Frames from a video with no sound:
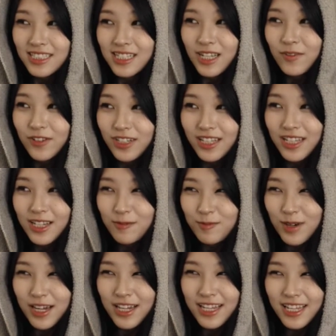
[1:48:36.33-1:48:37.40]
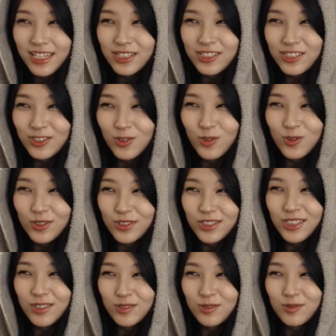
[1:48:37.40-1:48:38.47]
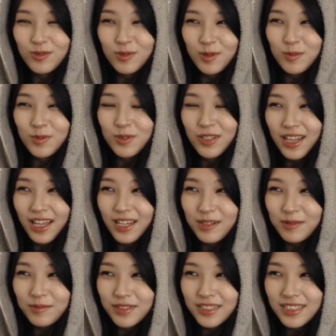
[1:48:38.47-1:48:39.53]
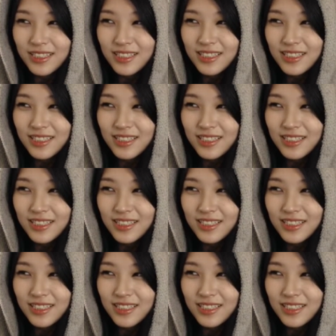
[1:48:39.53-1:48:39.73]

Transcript: If you're like my age or older, you would remember that, but